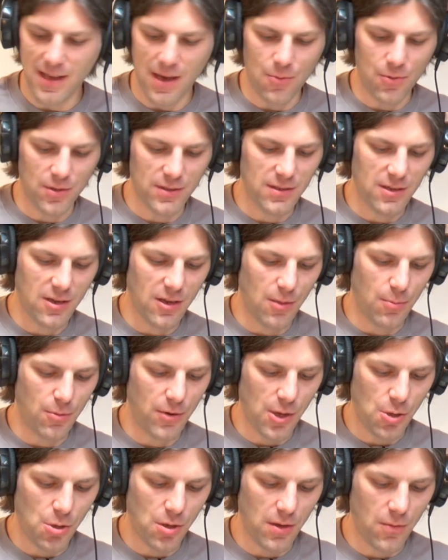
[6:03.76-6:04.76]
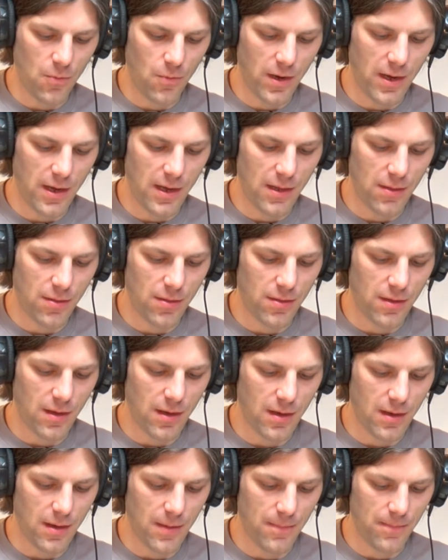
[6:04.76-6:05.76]
was a collaboration with
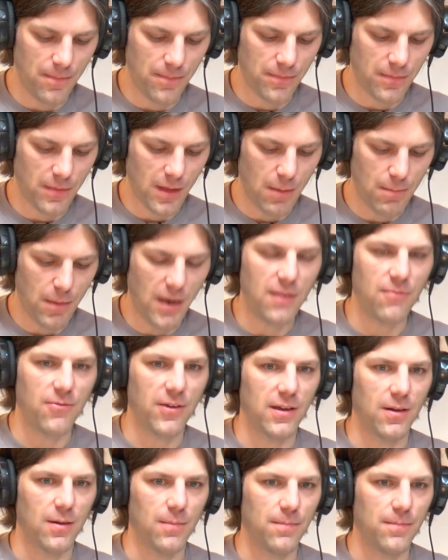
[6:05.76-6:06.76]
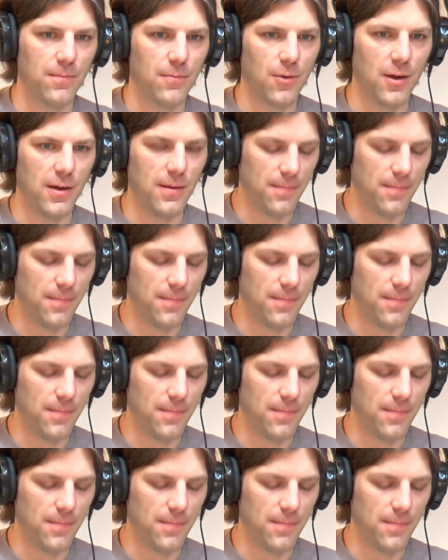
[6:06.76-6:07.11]
Monkey Finger, right?